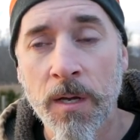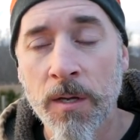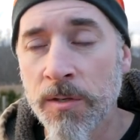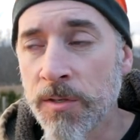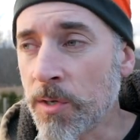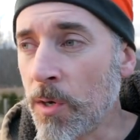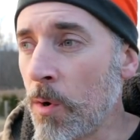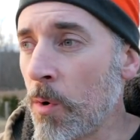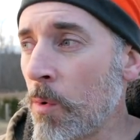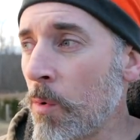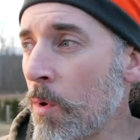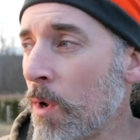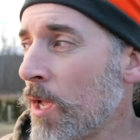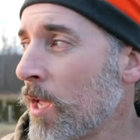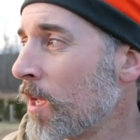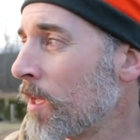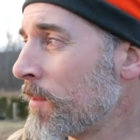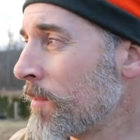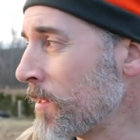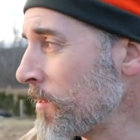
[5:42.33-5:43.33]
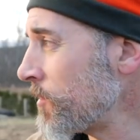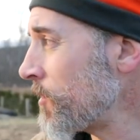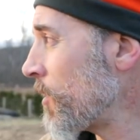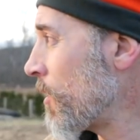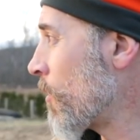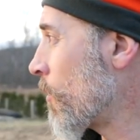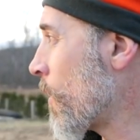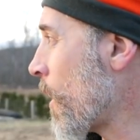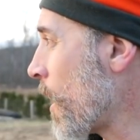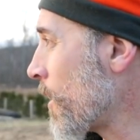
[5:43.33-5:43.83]
So this
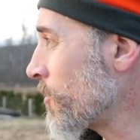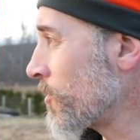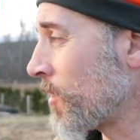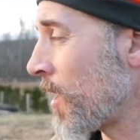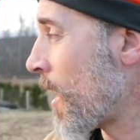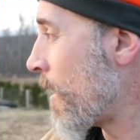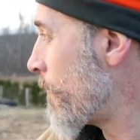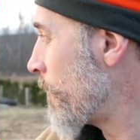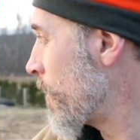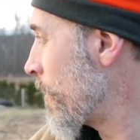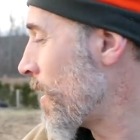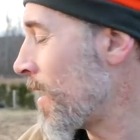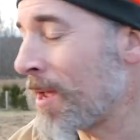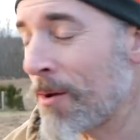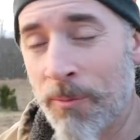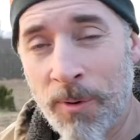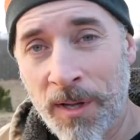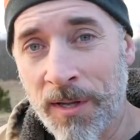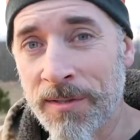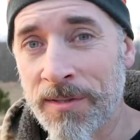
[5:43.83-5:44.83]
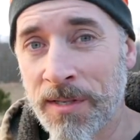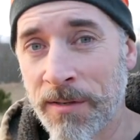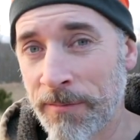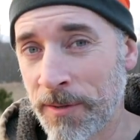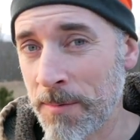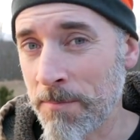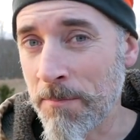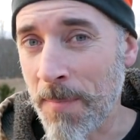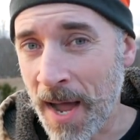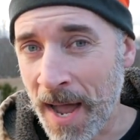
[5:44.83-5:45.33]
year, we're actually having a
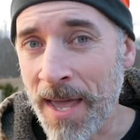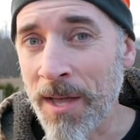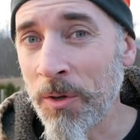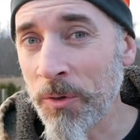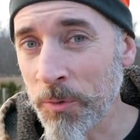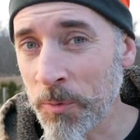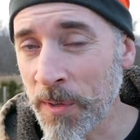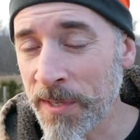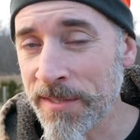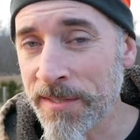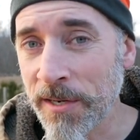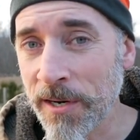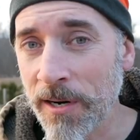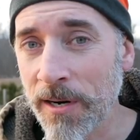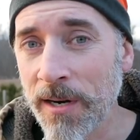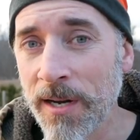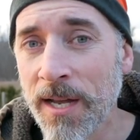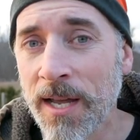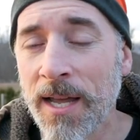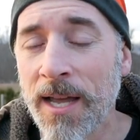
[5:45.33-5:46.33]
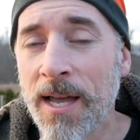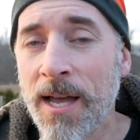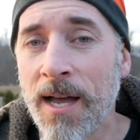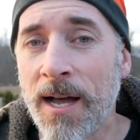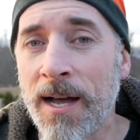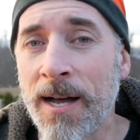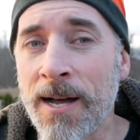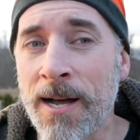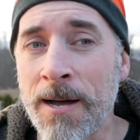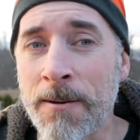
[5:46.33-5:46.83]
relatively mild winter
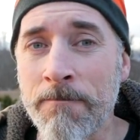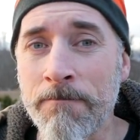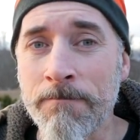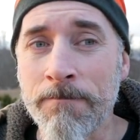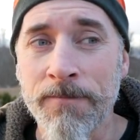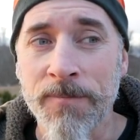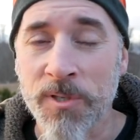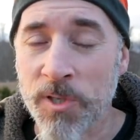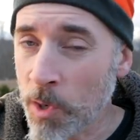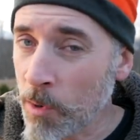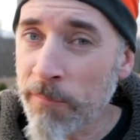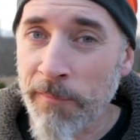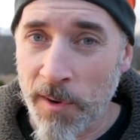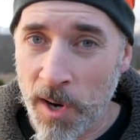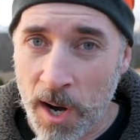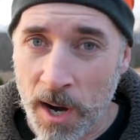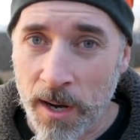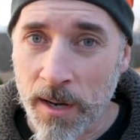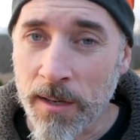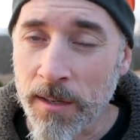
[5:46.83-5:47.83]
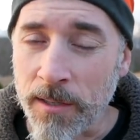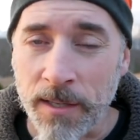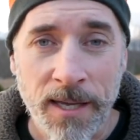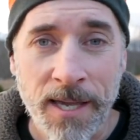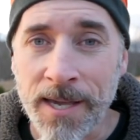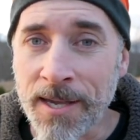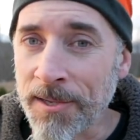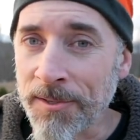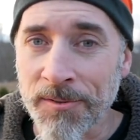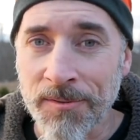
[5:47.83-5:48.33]
um, so far.
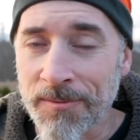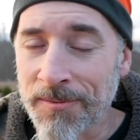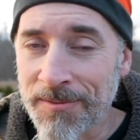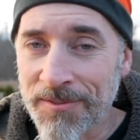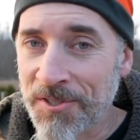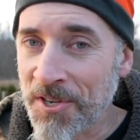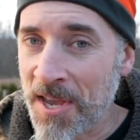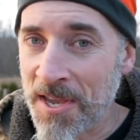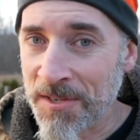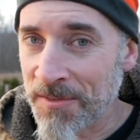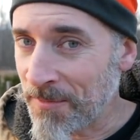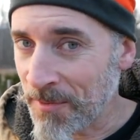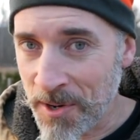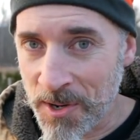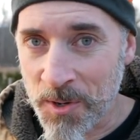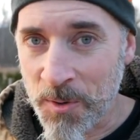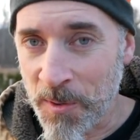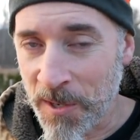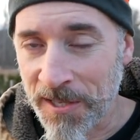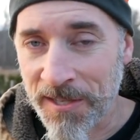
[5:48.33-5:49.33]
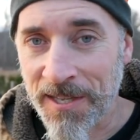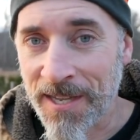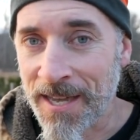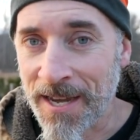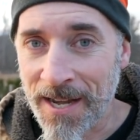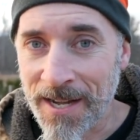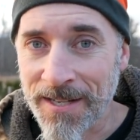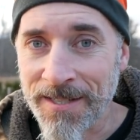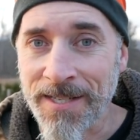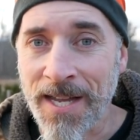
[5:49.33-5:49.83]
It could change very quickly
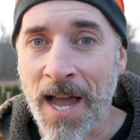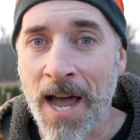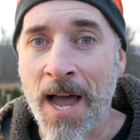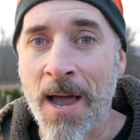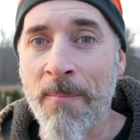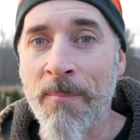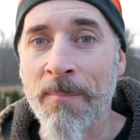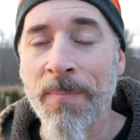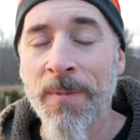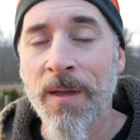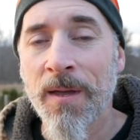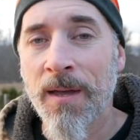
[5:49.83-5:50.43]
at any time.